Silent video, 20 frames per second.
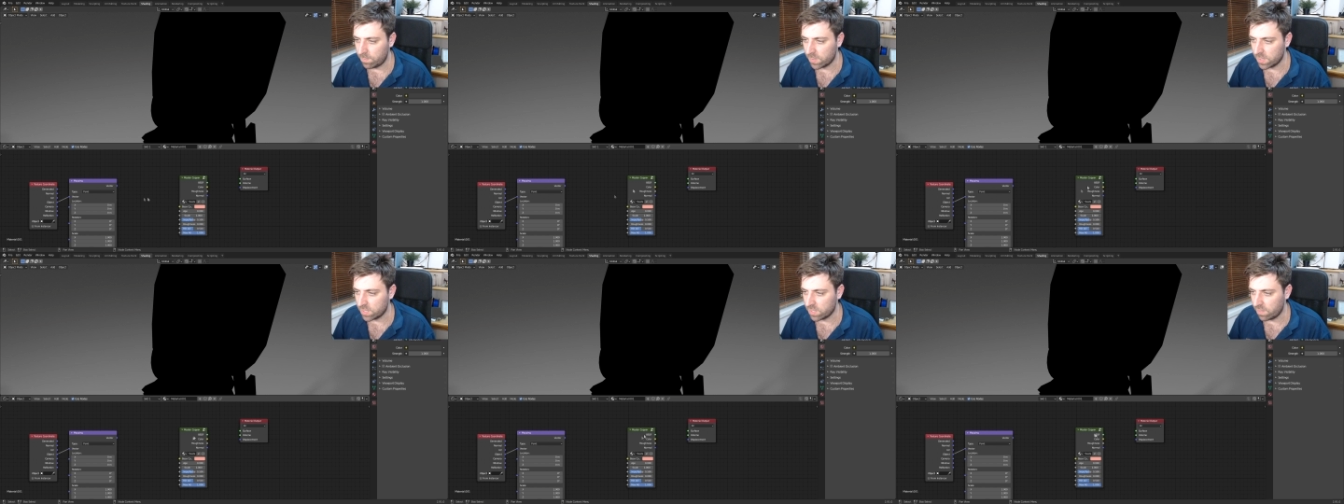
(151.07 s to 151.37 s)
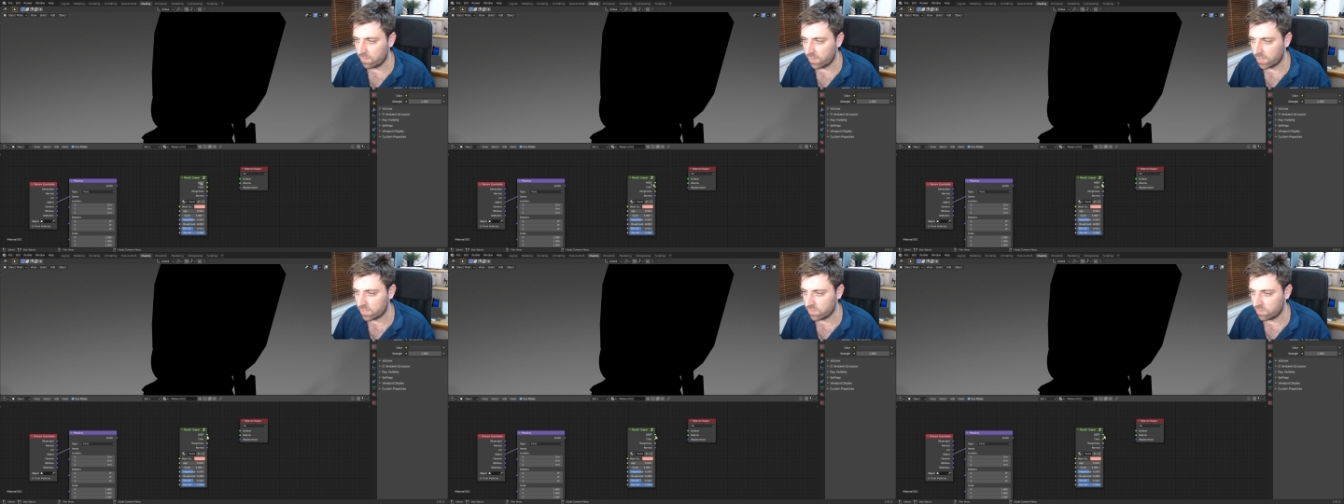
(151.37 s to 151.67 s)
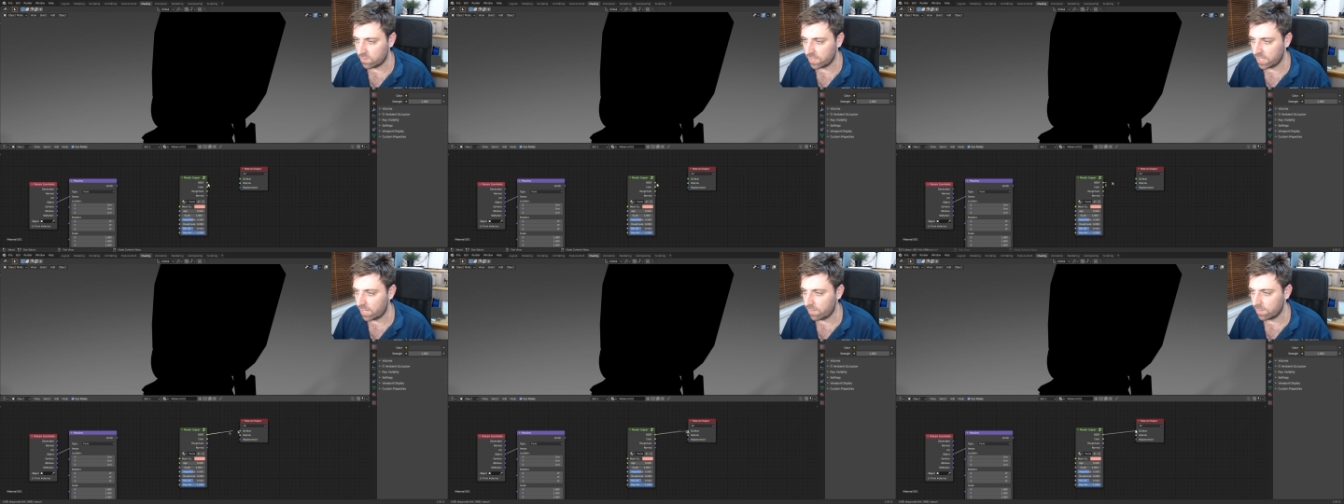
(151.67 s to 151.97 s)
there's no vector
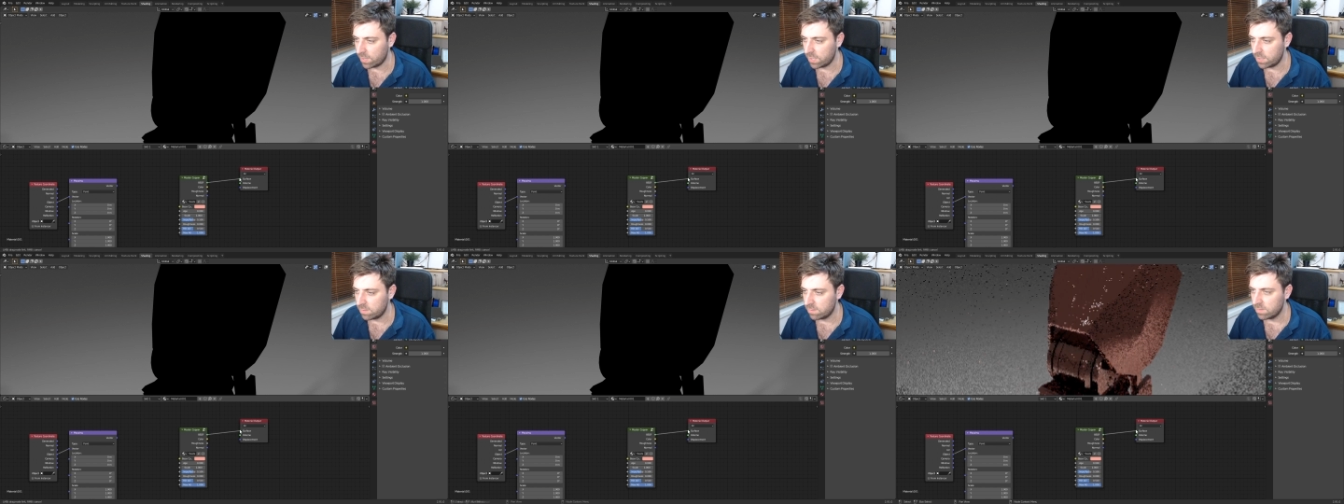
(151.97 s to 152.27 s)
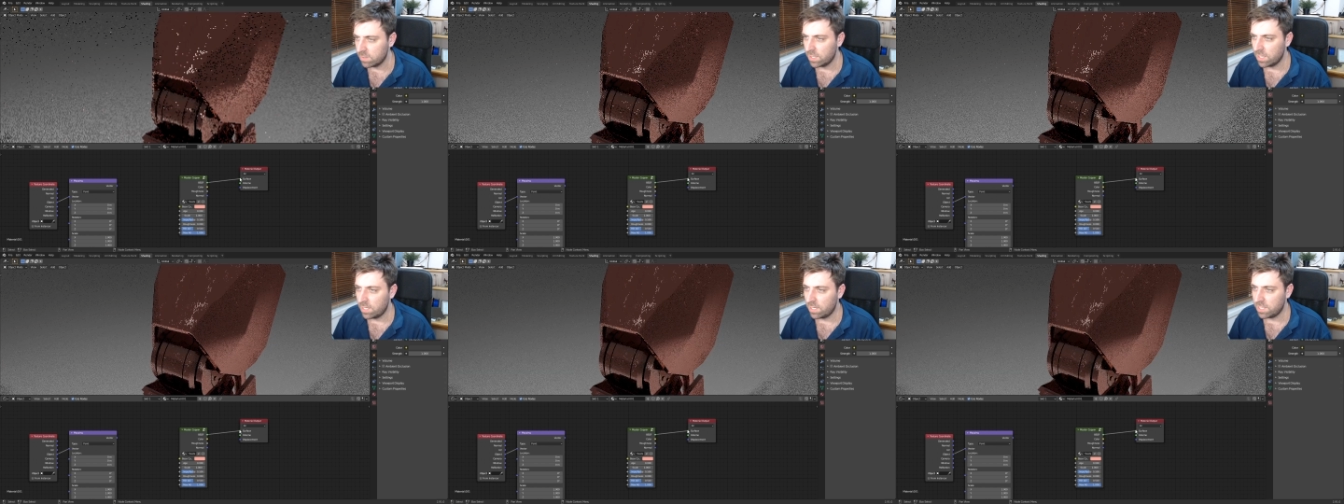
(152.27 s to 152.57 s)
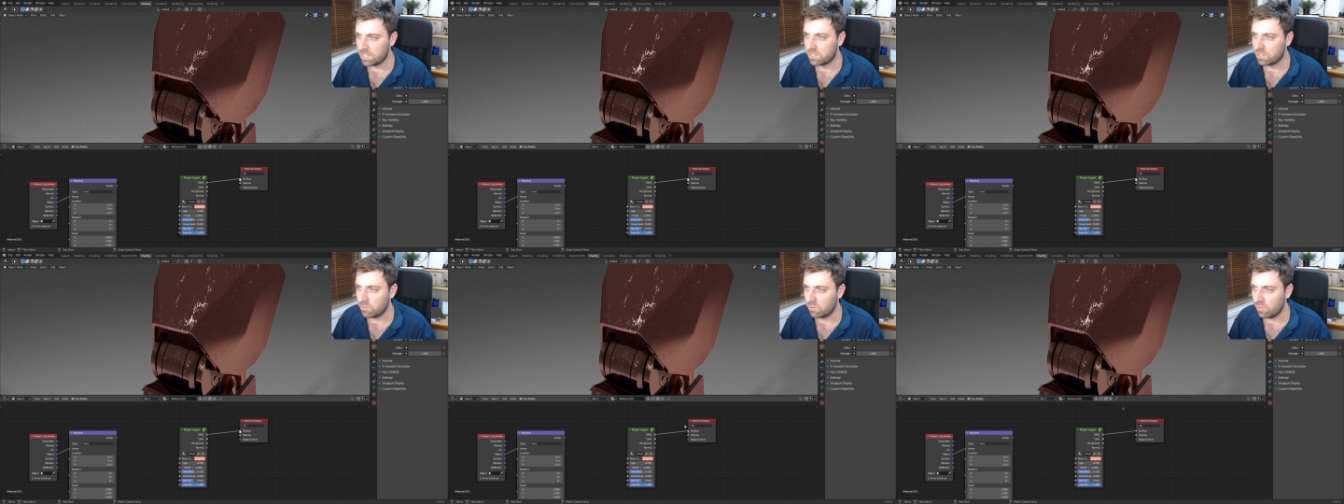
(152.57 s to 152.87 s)
on that one.
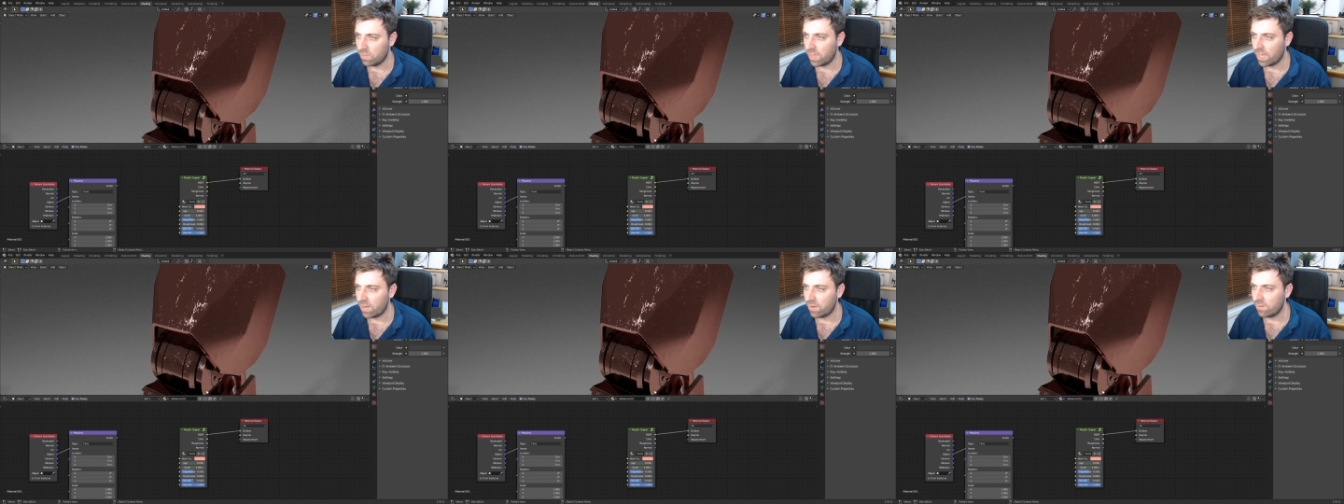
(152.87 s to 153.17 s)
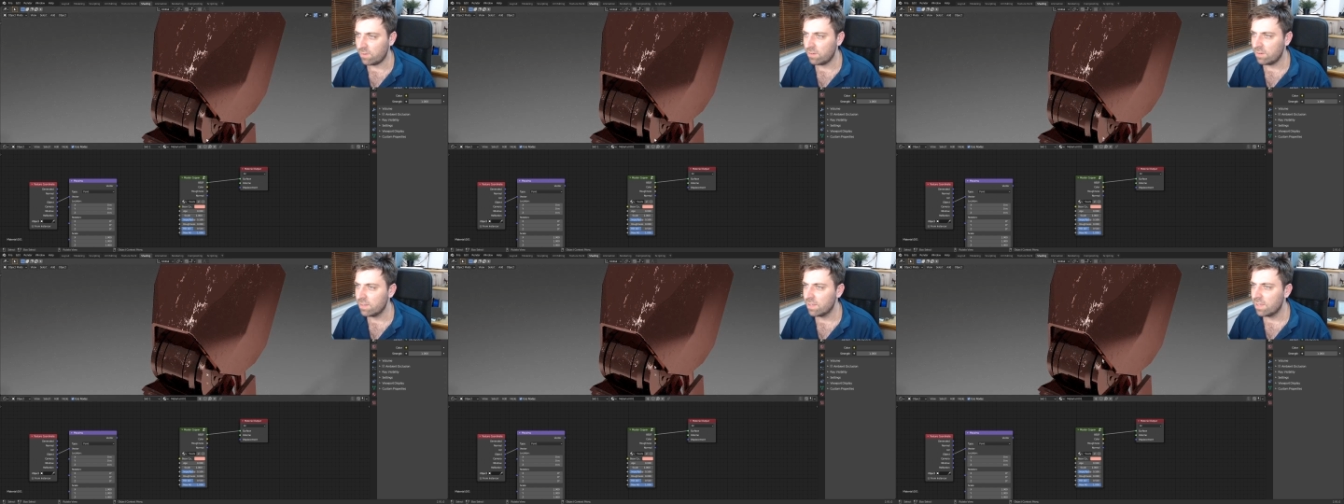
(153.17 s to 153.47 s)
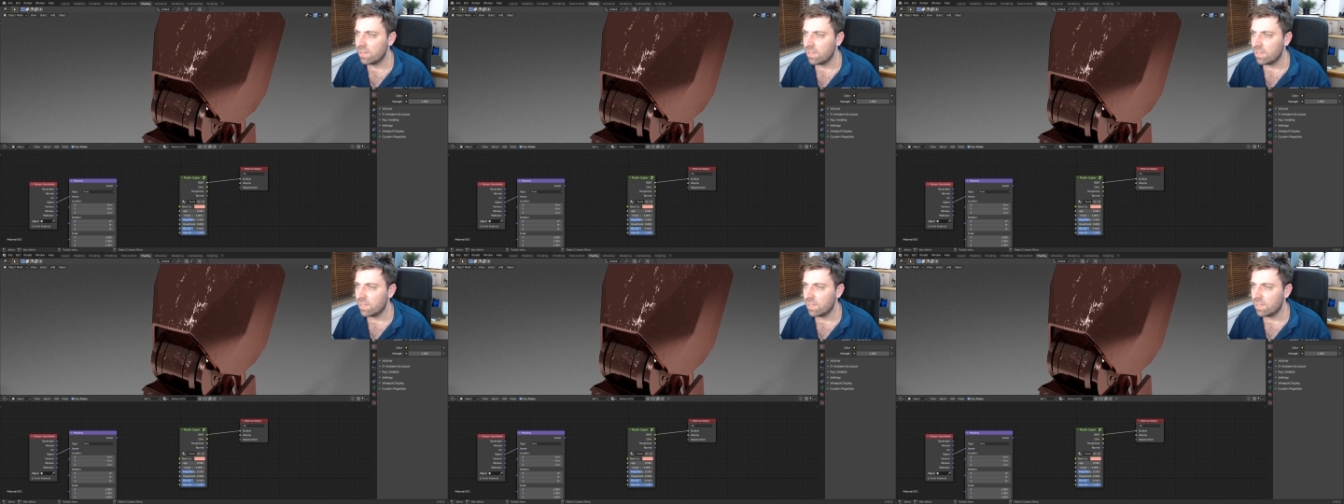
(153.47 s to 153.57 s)
Let's throw that on.